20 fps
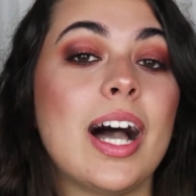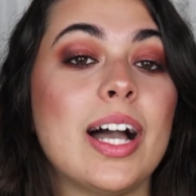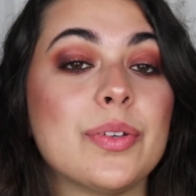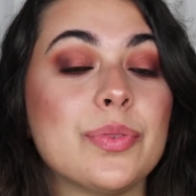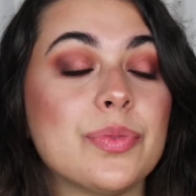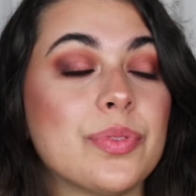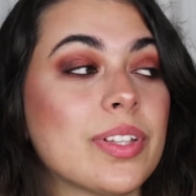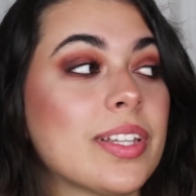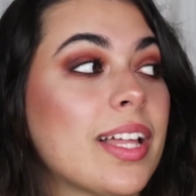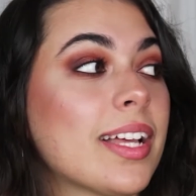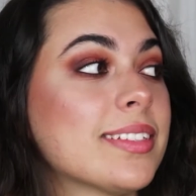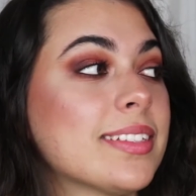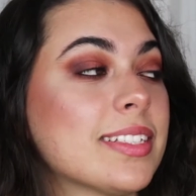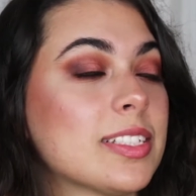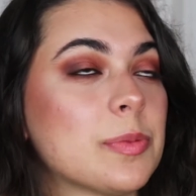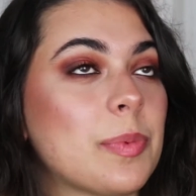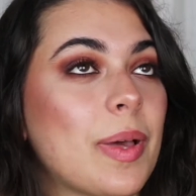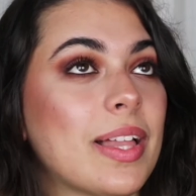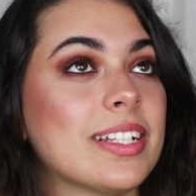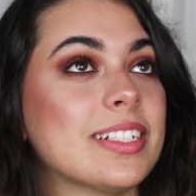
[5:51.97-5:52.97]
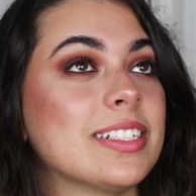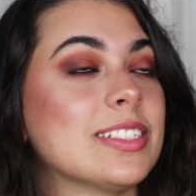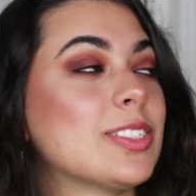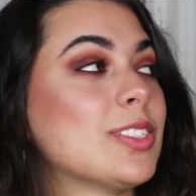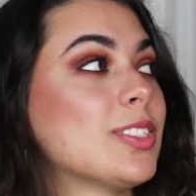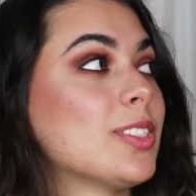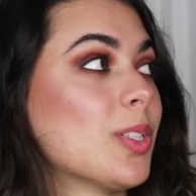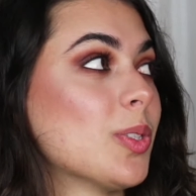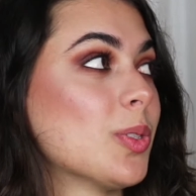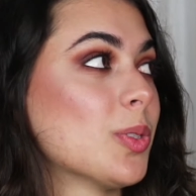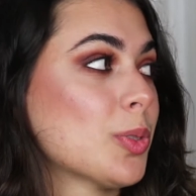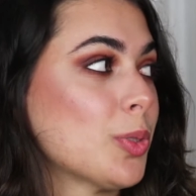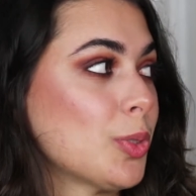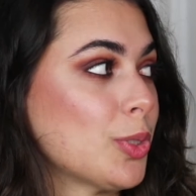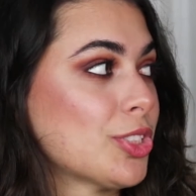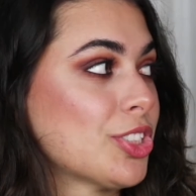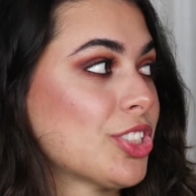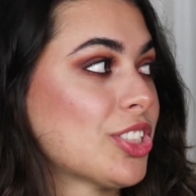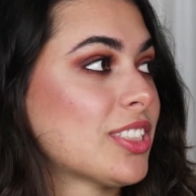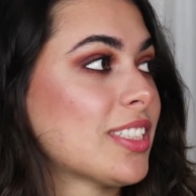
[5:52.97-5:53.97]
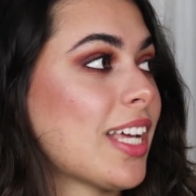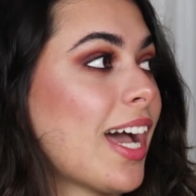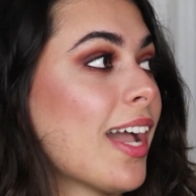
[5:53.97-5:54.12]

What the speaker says: I feel like this palette is so gorgeous.